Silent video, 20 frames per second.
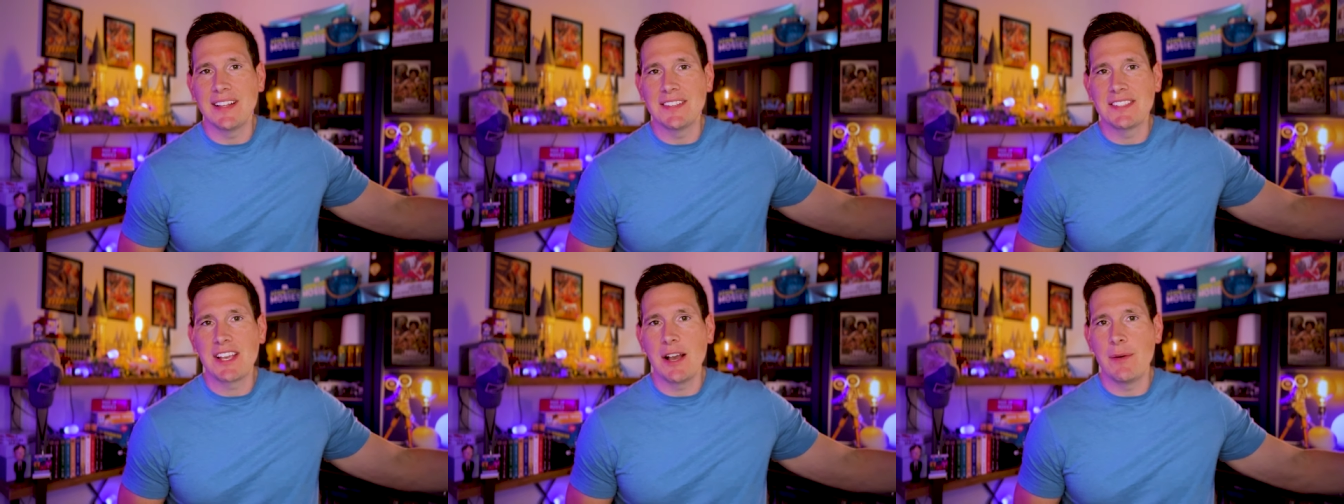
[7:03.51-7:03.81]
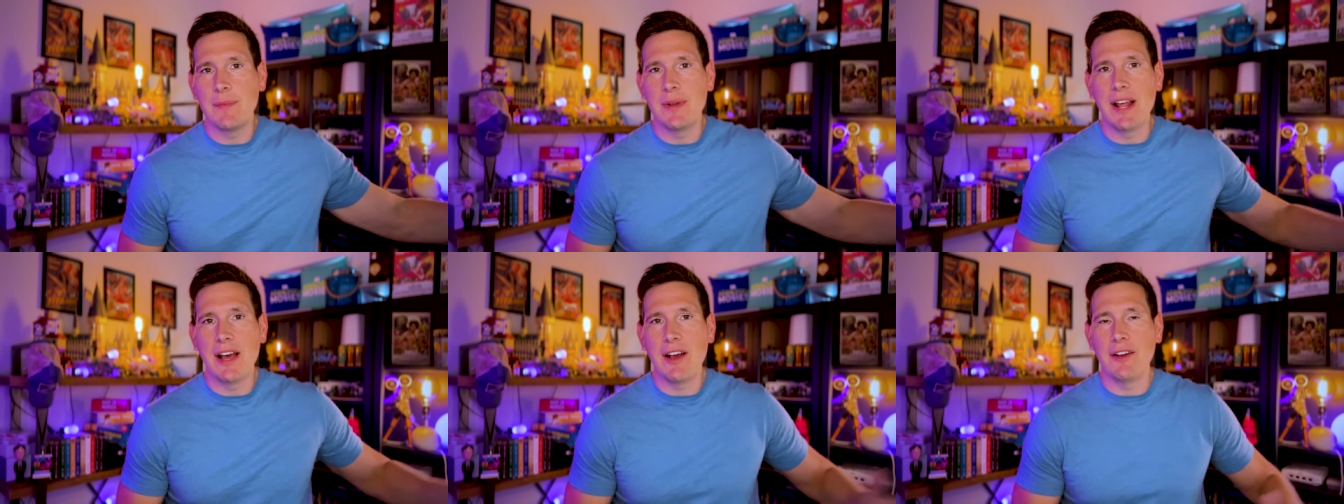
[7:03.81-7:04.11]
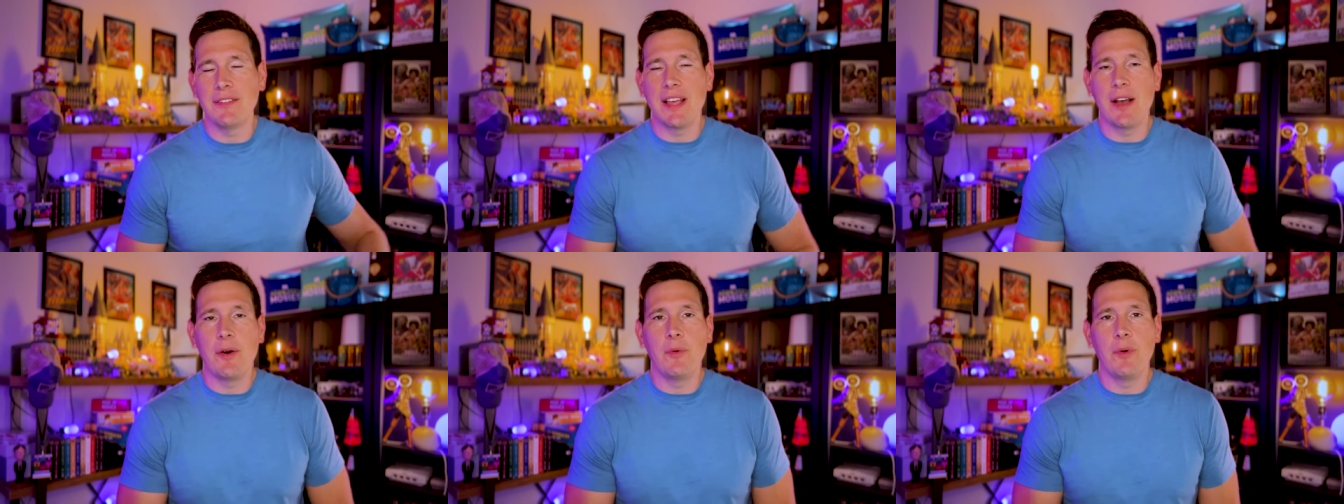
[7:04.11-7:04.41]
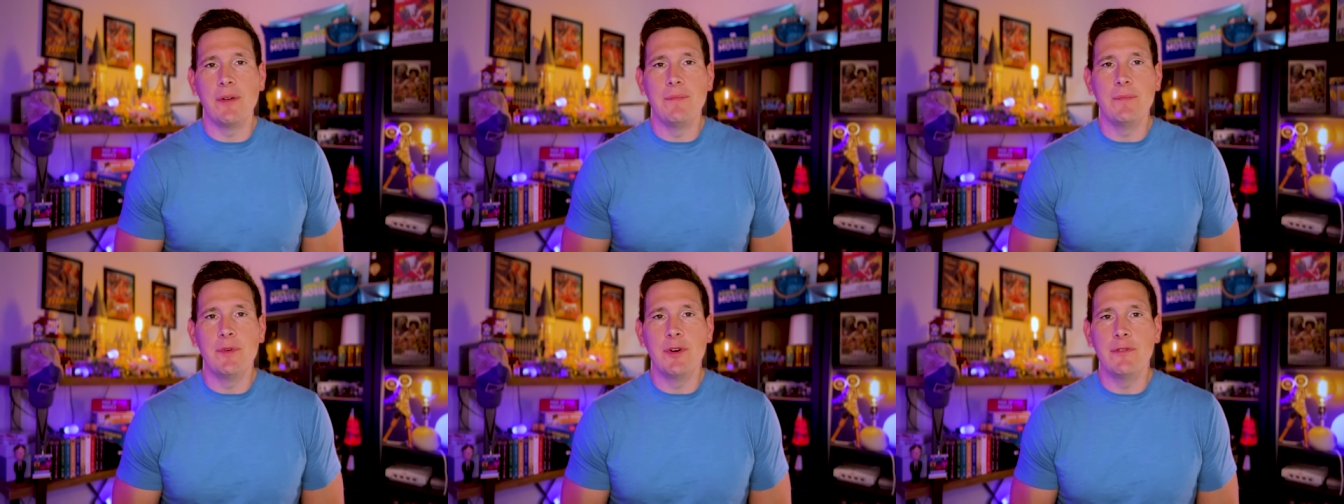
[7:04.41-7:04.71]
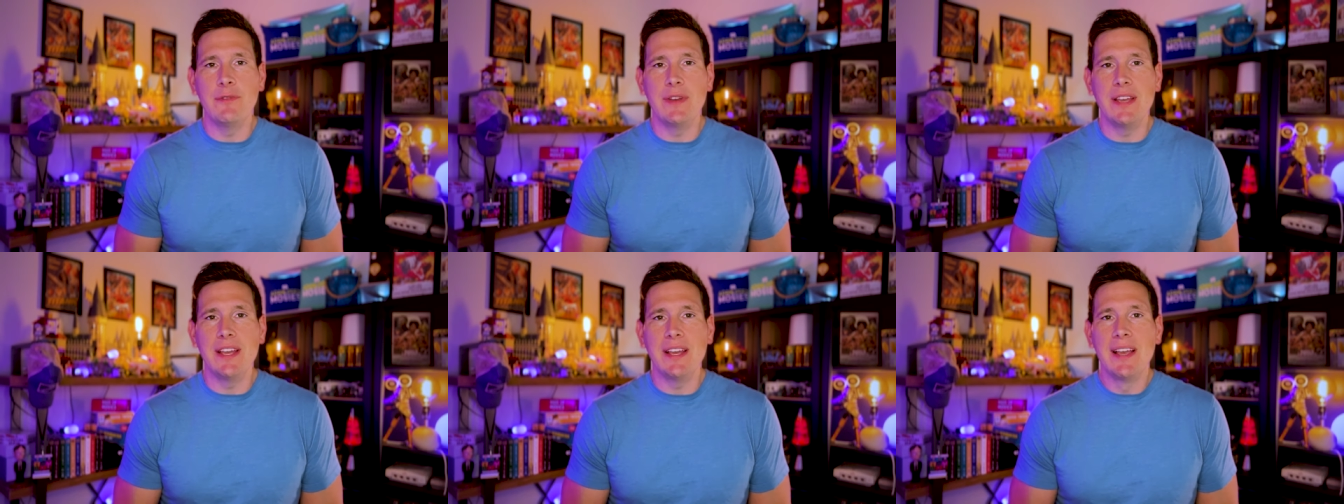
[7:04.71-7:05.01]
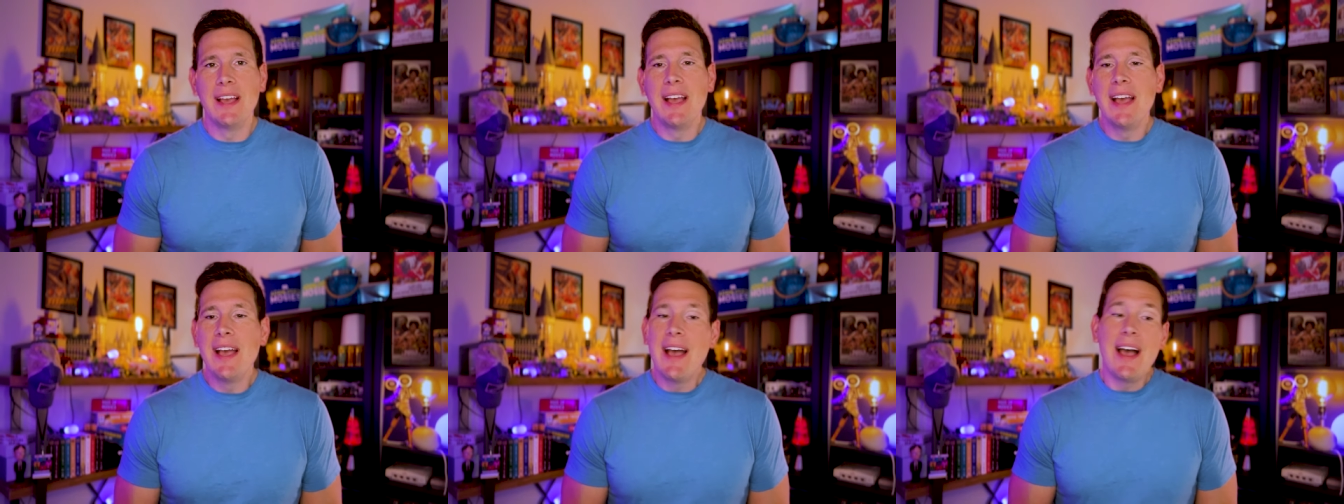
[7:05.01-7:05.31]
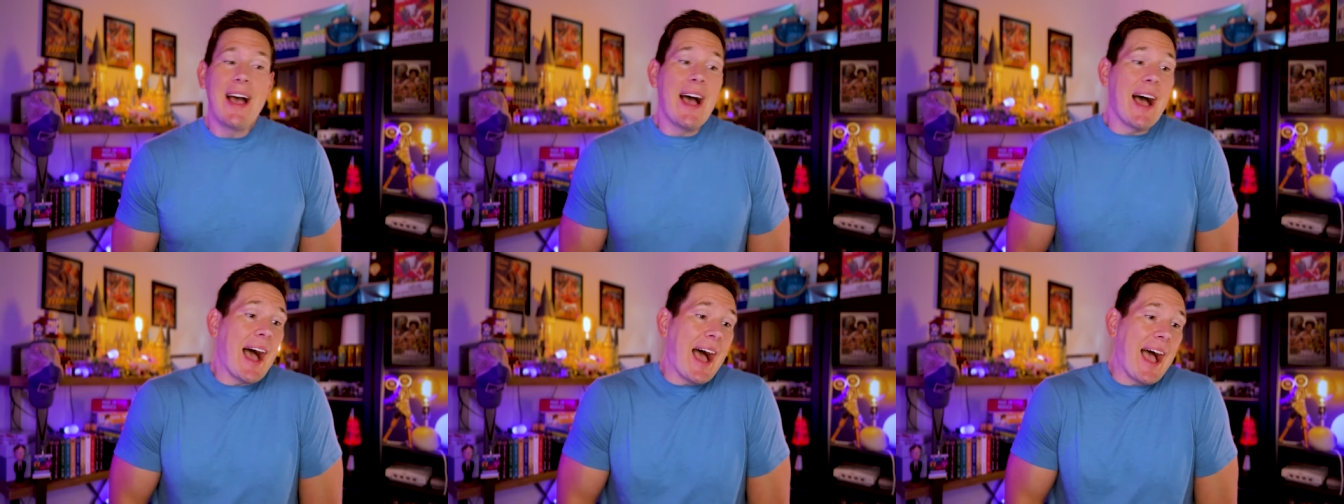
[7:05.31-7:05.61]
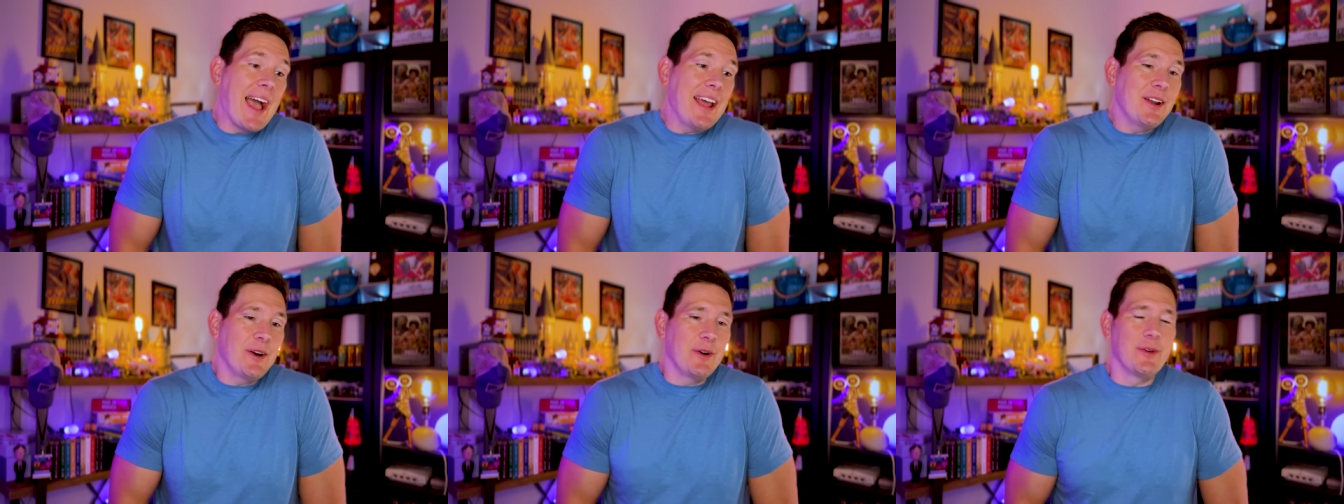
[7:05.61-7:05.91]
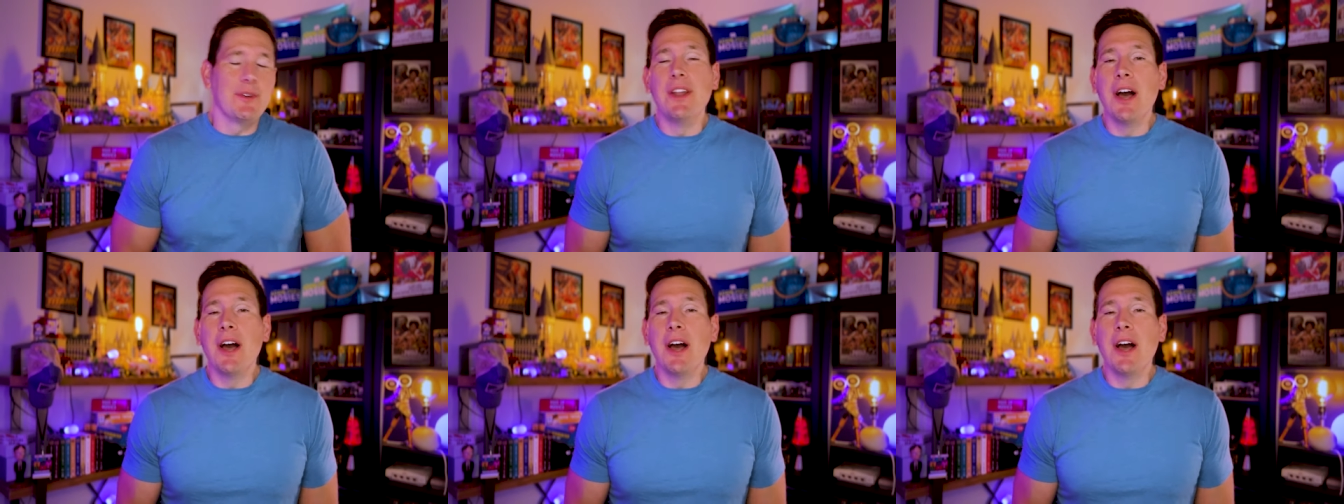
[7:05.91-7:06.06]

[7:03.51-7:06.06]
that's coming out that one movie. I don't